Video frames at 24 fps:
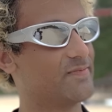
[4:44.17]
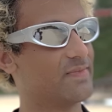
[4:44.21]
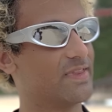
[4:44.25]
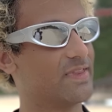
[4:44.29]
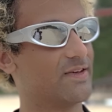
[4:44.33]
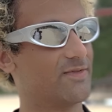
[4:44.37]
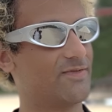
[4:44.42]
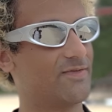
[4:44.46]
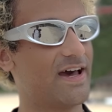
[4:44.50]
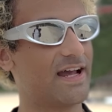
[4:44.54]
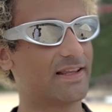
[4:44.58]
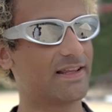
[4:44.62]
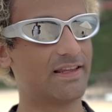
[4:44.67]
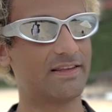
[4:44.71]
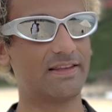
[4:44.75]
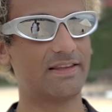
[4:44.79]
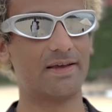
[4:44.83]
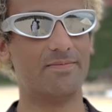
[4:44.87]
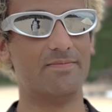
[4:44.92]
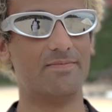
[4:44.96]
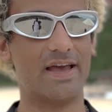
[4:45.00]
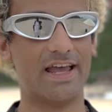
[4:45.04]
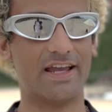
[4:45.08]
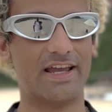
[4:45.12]
the fact that they
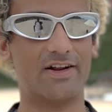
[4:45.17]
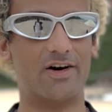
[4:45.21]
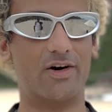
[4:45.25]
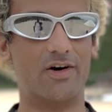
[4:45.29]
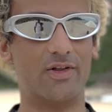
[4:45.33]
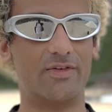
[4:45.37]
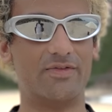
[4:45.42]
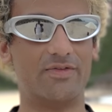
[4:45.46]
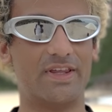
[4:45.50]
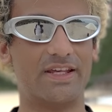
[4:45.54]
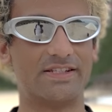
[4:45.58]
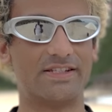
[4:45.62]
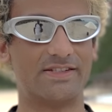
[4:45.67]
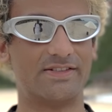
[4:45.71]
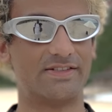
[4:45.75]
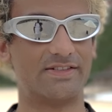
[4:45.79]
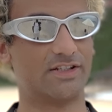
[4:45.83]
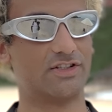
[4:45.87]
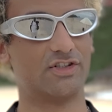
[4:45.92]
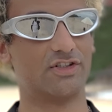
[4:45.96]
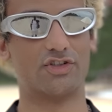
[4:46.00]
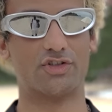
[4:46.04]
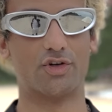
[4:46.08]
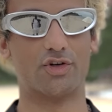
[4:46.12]
made all of this in
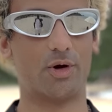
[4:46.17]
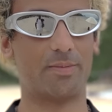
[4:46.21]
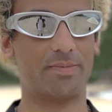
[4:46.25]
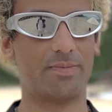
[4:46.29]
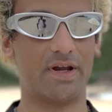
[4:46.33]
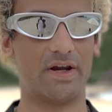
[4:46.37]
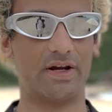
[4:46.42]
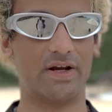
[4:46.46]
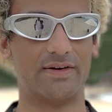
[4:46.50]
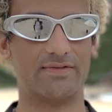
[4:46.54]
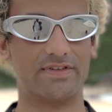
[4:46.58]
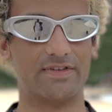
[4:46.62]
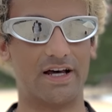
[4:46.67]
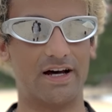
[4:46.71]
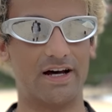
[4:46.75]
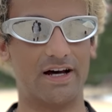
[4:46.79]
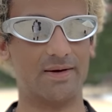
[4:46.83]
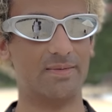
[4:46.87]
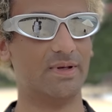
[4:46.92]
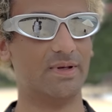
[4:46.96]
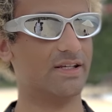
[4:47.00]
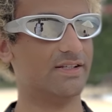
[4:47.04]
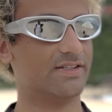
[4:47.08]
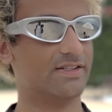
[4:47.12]
such a short period of
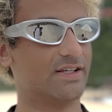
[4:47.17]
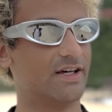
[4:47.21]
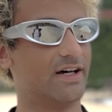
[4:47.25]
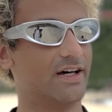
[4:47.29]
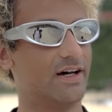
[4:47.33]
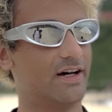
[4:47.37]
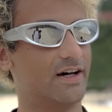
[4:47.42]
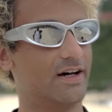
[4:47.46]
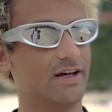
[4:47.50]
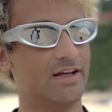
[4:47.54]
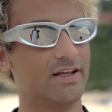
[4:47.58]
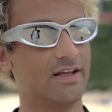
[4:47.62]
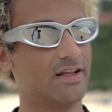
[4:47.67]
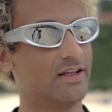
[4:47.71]
time is, uh,